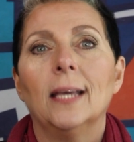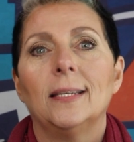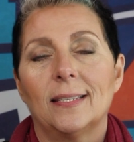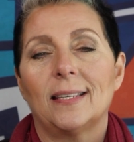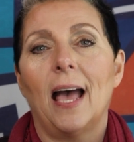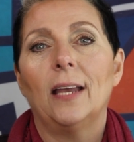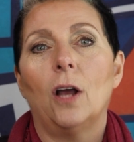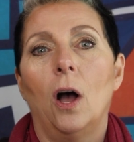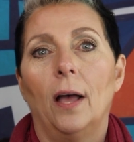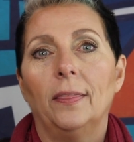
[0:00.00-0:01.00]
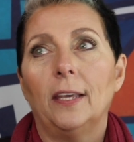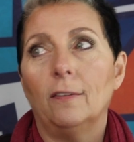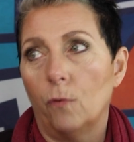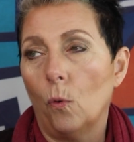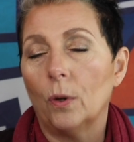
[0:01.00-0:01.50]
decide on
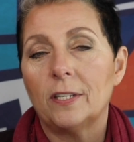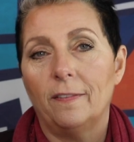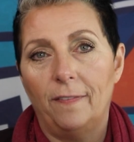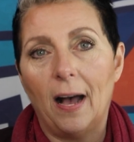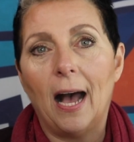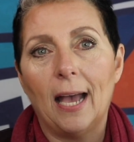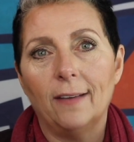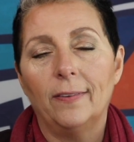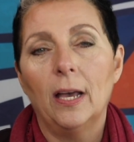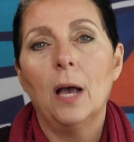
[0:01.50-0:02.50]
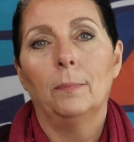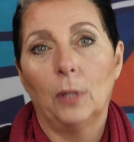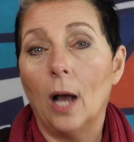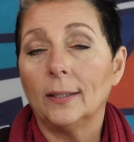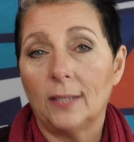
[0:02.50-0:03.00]
the 4 to 5
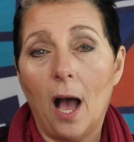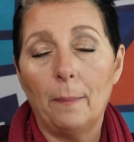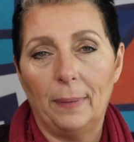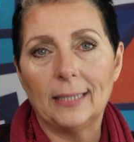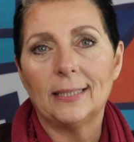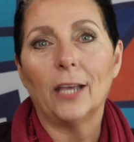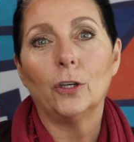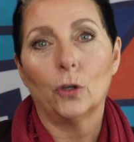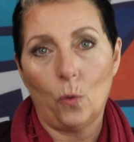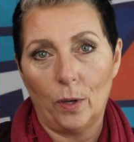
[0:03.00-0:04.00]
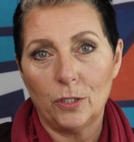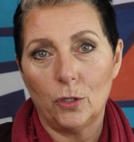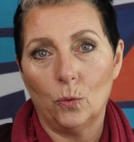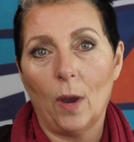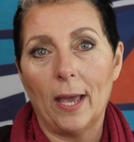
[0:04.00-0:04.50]
blog topics that you're going
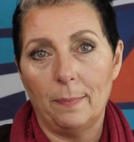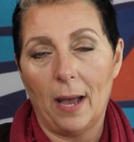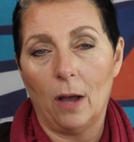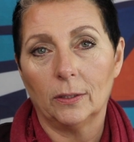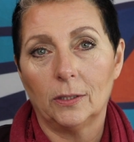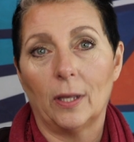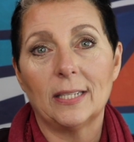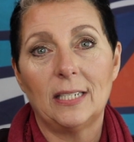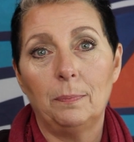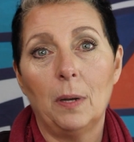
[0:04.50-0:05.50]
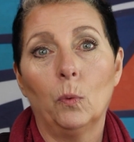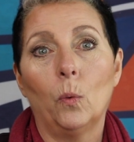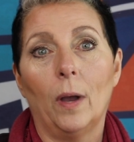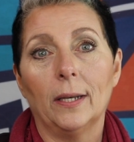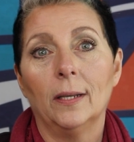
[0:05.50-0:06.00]
to write about. So that's tip number
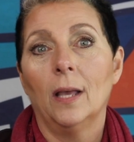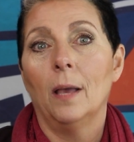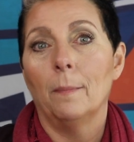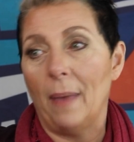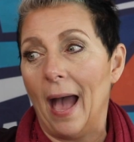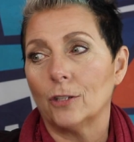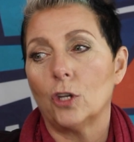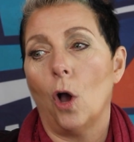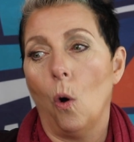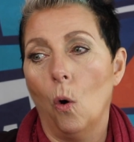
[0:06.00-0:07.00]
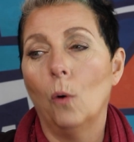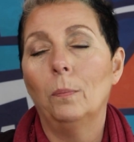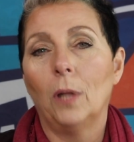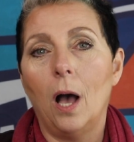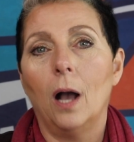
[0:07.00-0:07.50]
1. Batch a
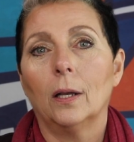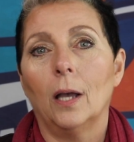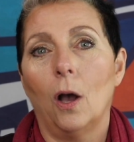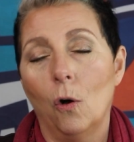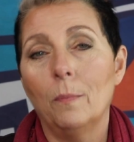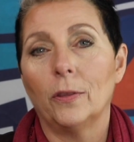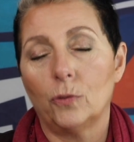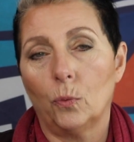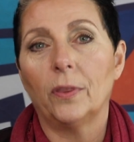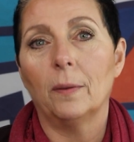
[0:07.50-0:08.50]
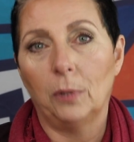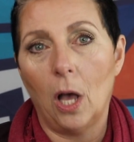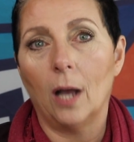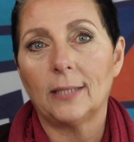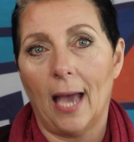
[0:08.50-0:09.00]
whole month's worth of
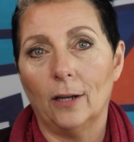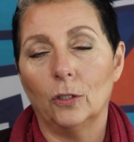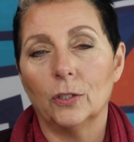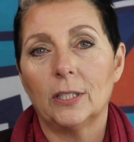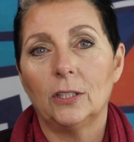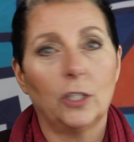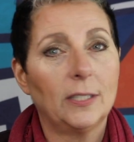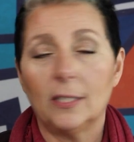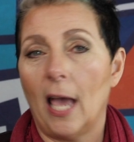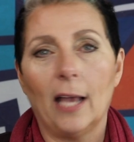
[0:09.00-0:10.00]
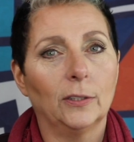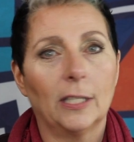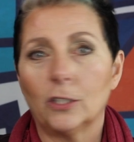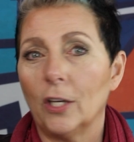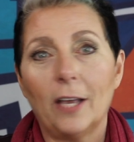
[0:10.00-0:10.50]
blog titles, just the titles.
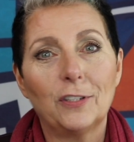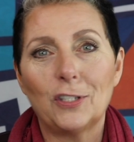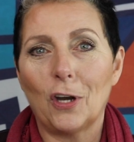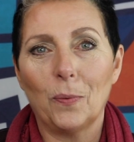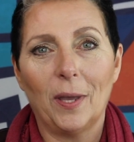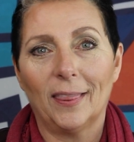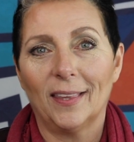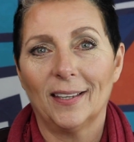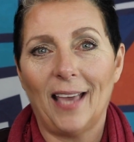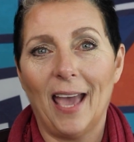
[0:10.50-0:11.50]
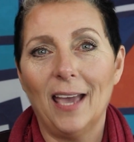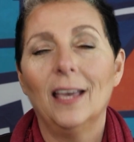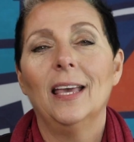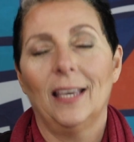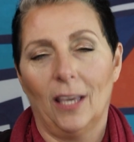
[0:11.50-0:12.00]
That's all you have to start with, okay?
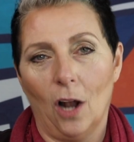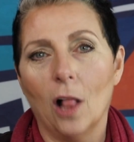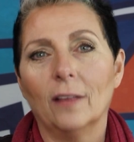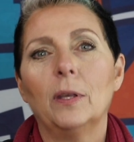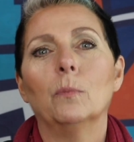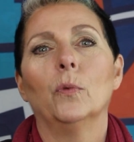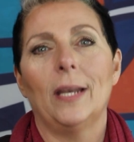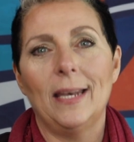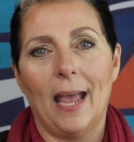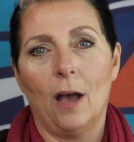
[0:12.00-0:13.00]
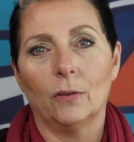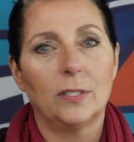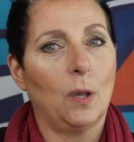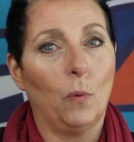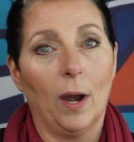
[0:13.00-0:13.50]
Get all of them written down
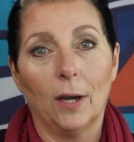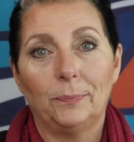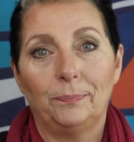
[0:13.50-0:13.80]
somewhere.